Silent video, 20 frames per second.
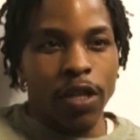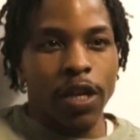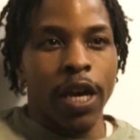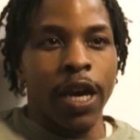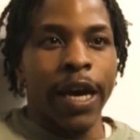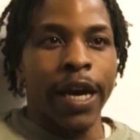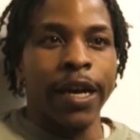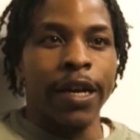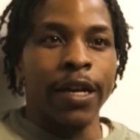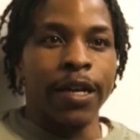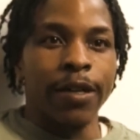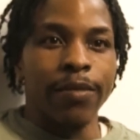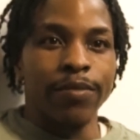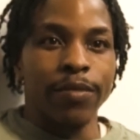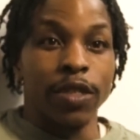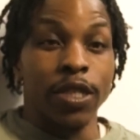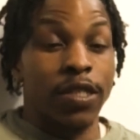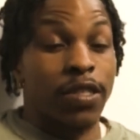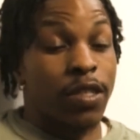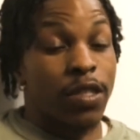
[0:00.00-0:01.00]
and
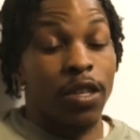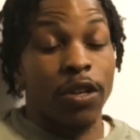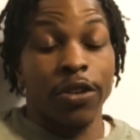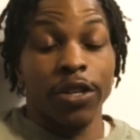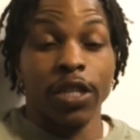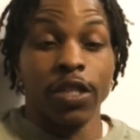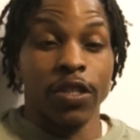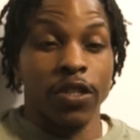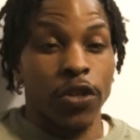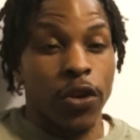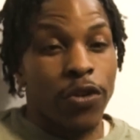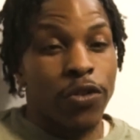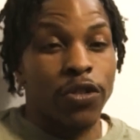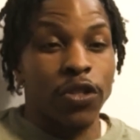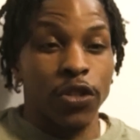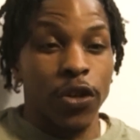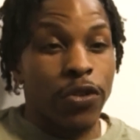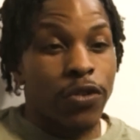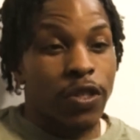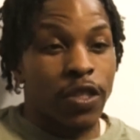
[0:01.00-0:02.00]
just learning certain
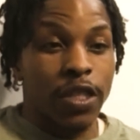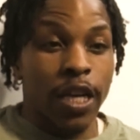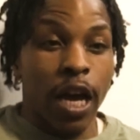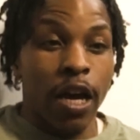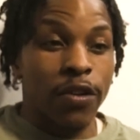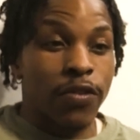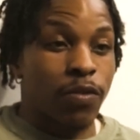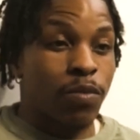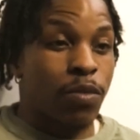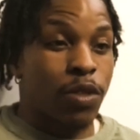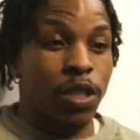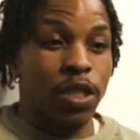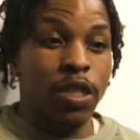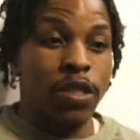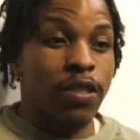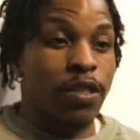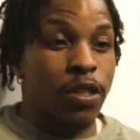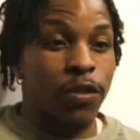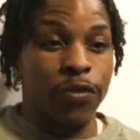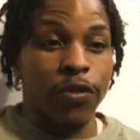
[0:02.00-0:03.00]
styles from
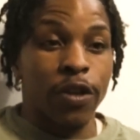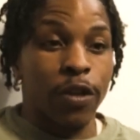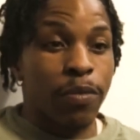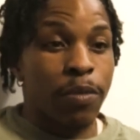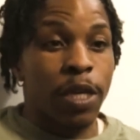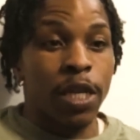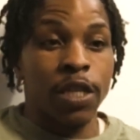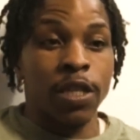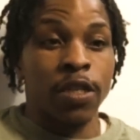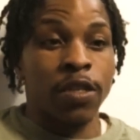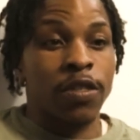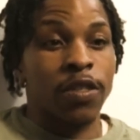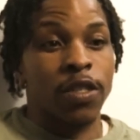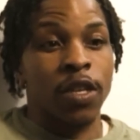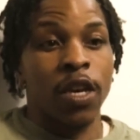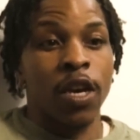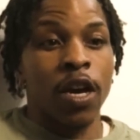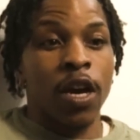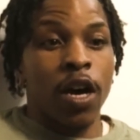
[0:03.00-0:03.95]
these different comedians.